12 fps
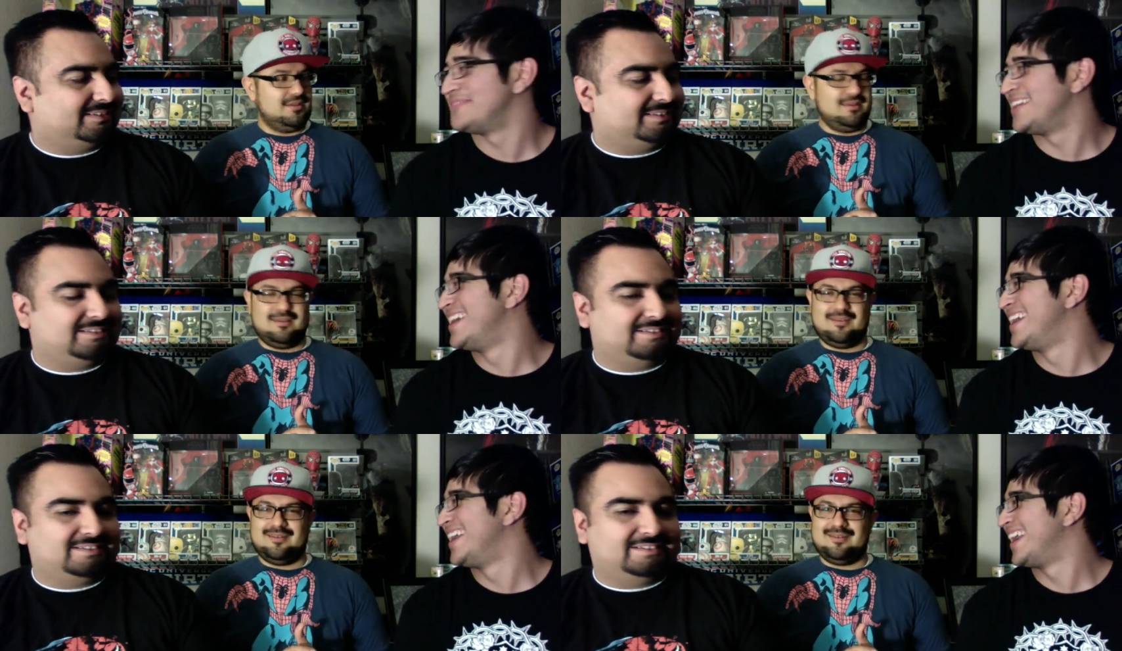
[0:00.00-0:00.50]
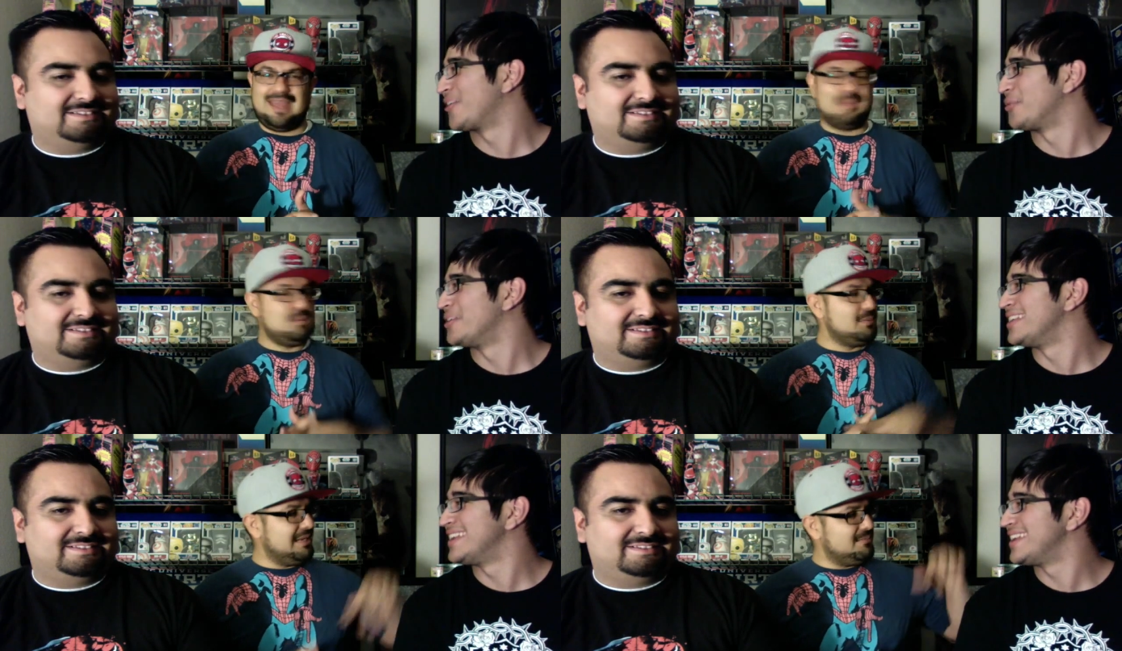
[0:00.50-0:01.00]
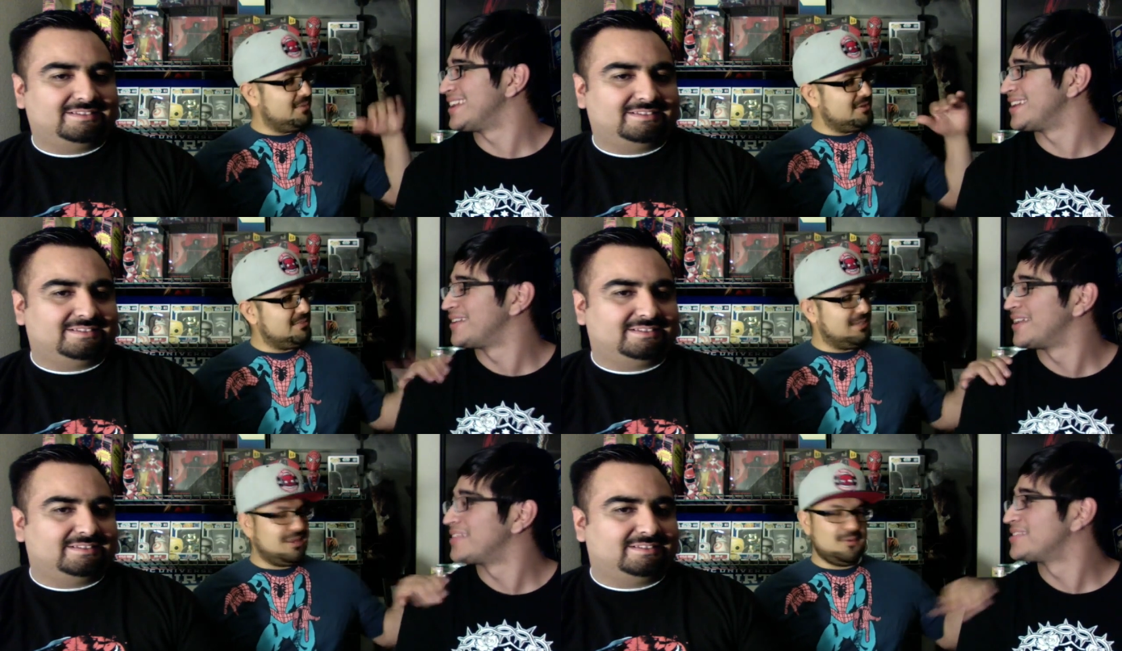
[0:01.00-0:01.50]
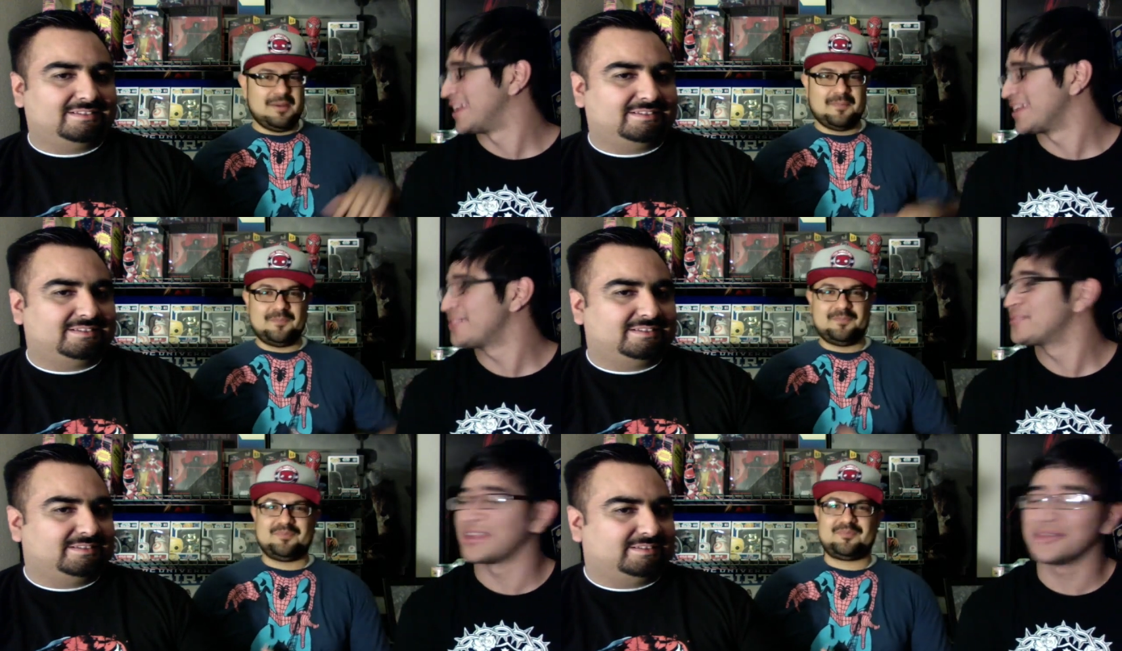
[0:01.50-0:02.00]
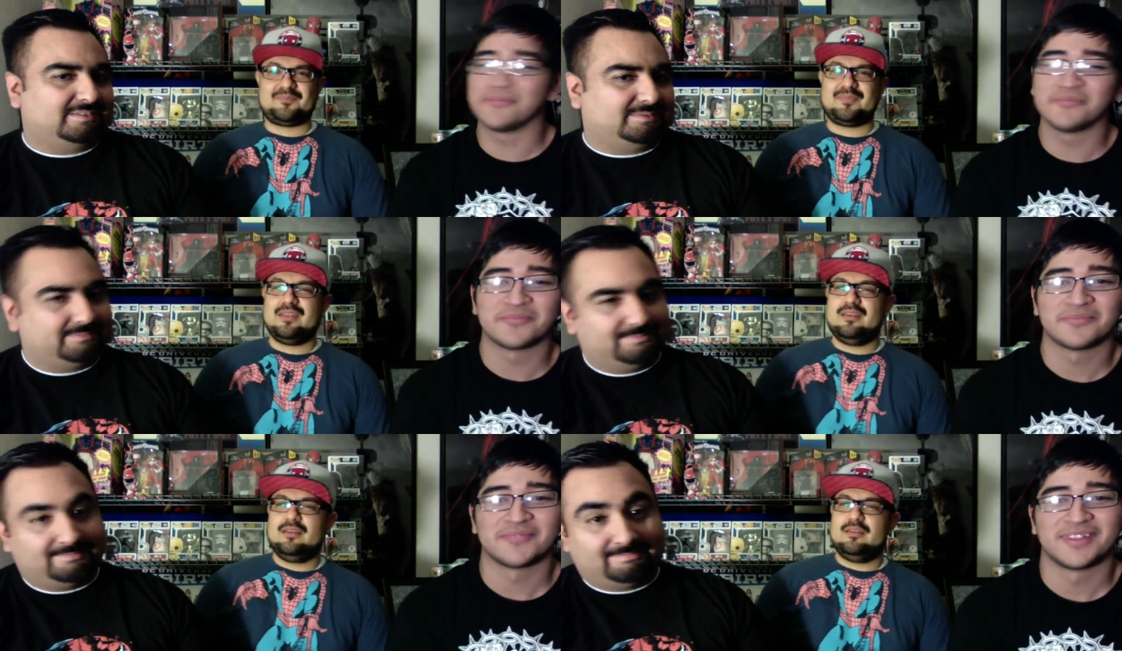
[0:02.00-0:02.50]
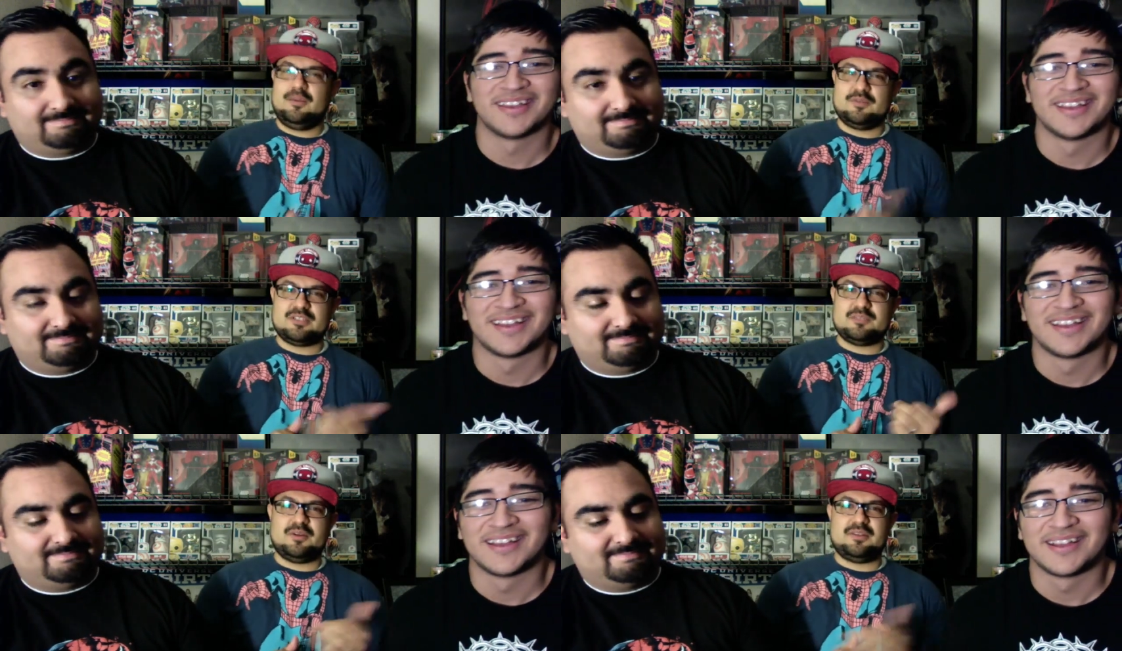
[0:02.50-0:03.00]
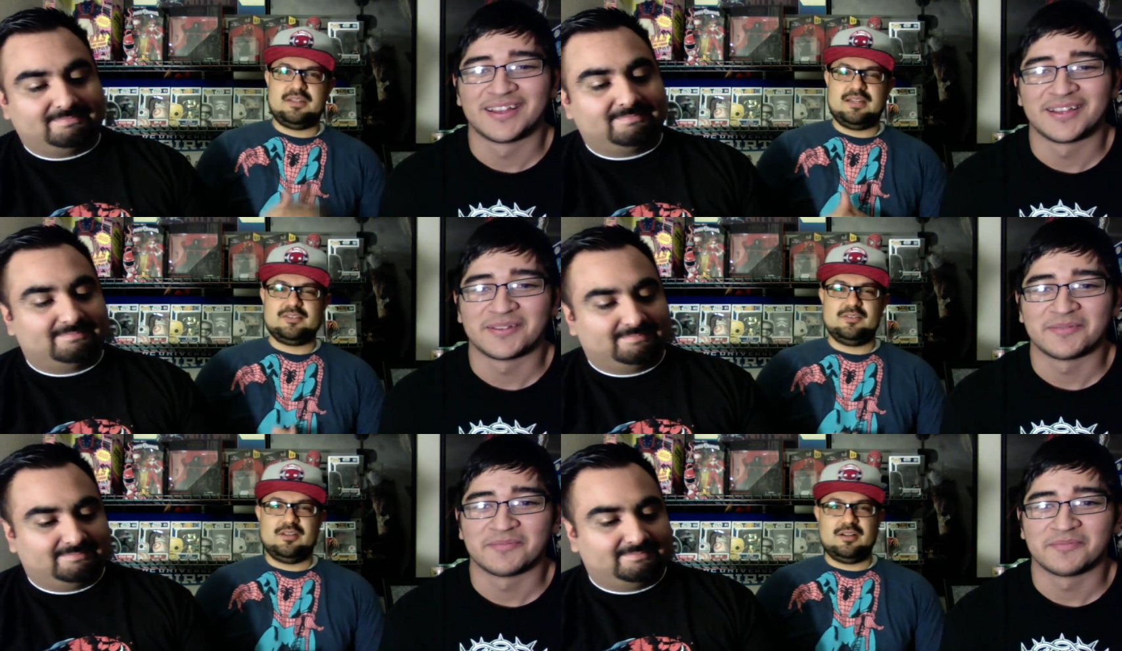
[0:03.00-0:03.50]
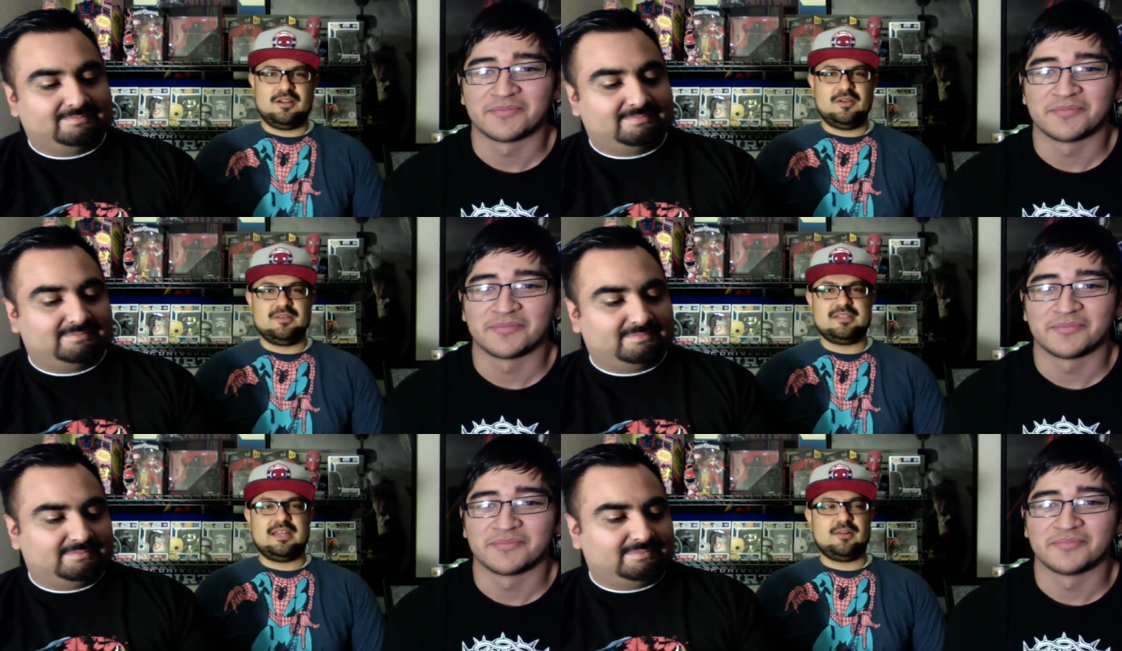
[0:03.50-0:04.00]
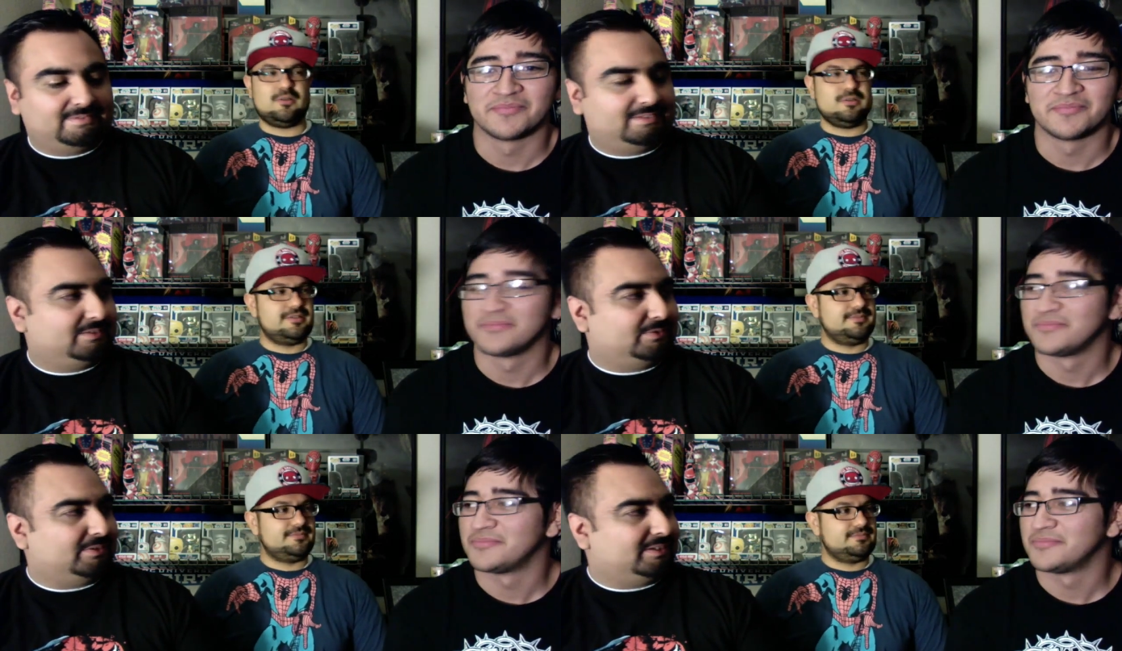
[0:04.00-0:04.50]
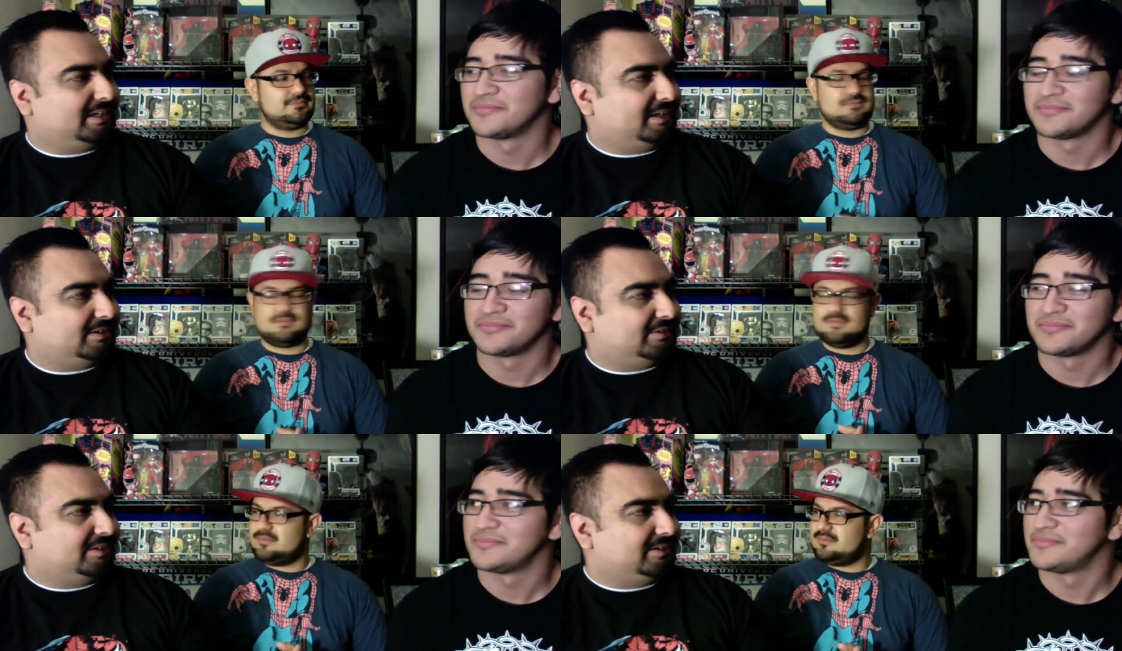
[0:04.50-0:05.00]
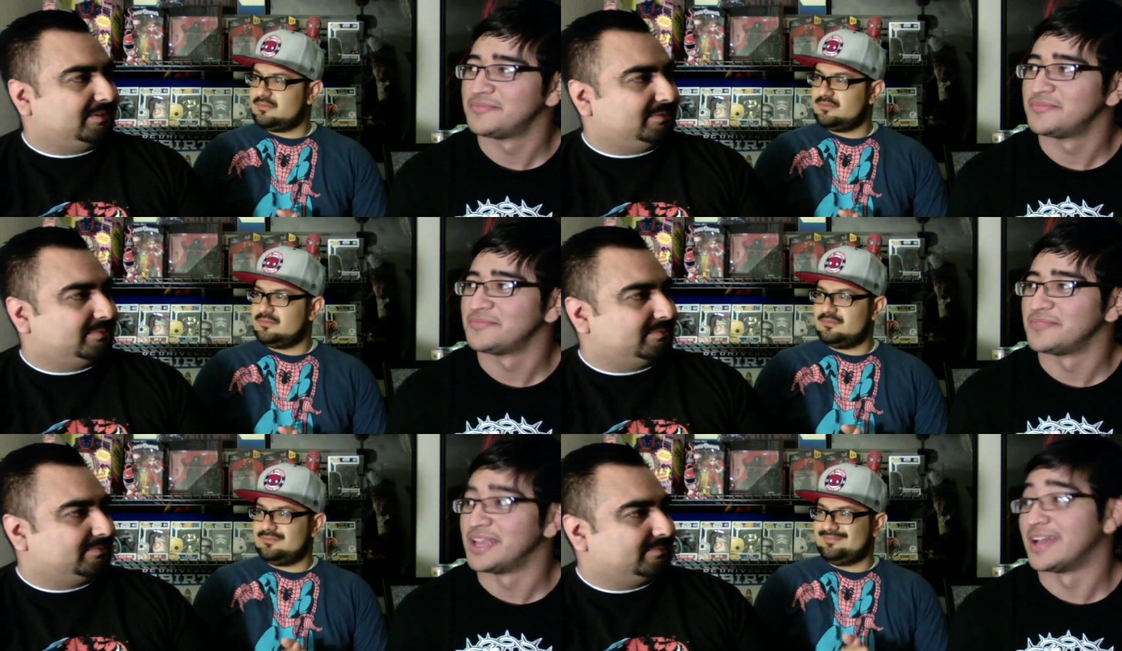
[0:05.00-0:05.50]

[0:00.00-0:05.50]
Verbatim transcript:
Speaker 1: Happy belated birthday, it. by the way. Thank you, thank you. It was his birthday not too long ago. He's getting old. Wasn't it yesterday? Yeah,